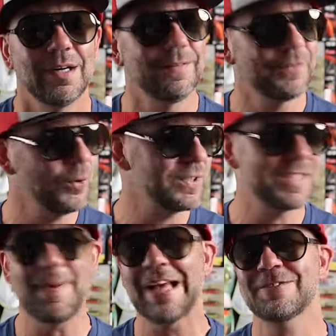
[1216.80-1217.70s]
Of course,
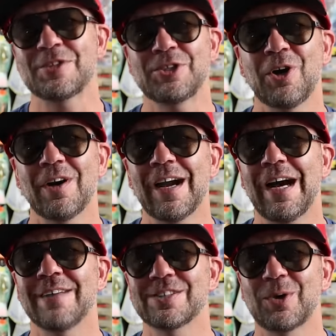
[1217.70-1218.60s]
the Bass Fishing
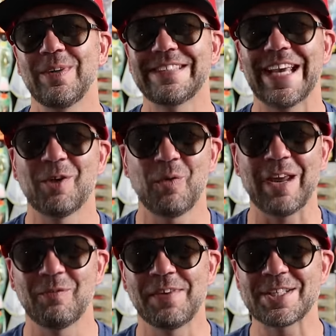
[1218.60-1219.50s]
Archives is always a
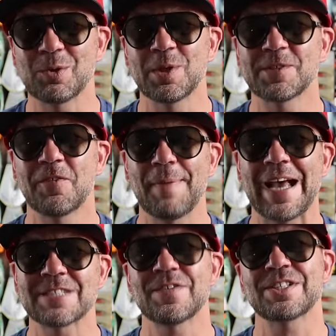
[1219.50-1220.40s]
great resource for
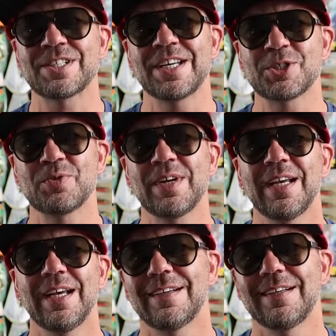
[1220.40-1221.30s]
bass fishing
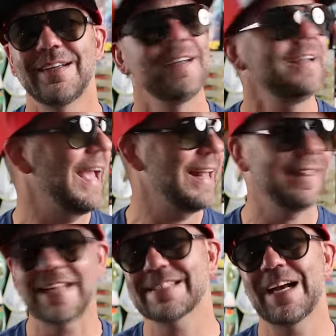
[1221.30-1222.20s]
history.
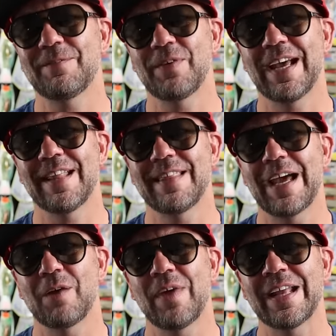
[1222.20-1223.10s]
And let's not forget
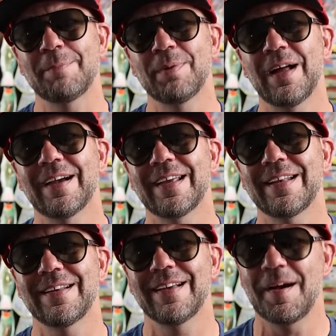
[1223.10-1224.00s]
that Randy
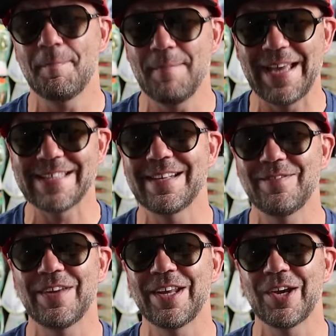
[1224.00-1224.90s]
Blockett
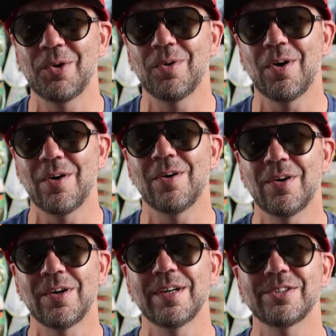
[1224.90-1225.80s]
amazing video
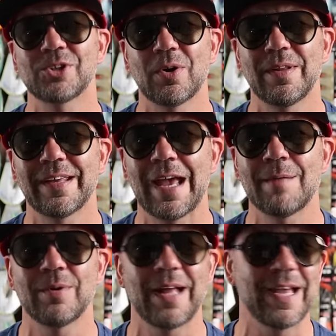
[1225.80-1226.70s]
on Charlie
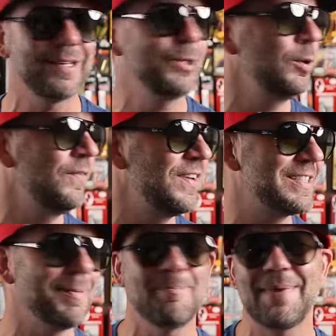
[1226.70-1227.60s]
Campbell and two of
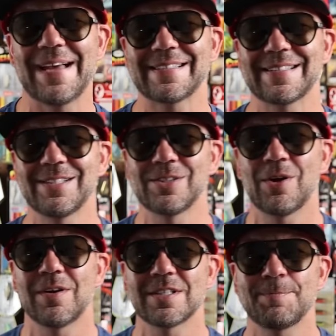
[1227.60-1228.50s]
his best
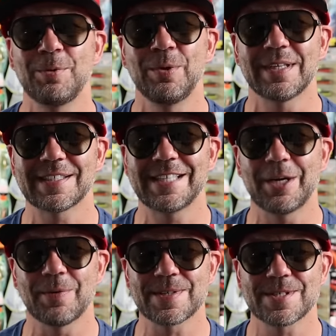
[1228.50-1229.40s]
Zara Spook
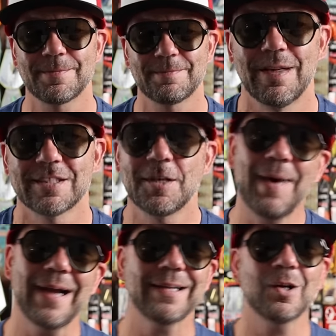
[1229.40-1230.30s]
secrets. So
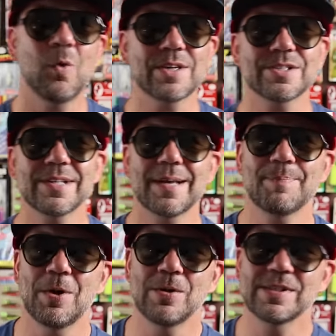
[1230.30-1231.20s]
back to the question that I
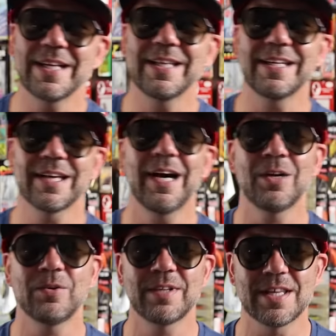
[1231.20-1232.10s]
posed in the
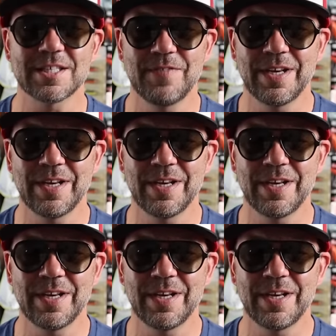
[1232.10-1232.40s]
title to this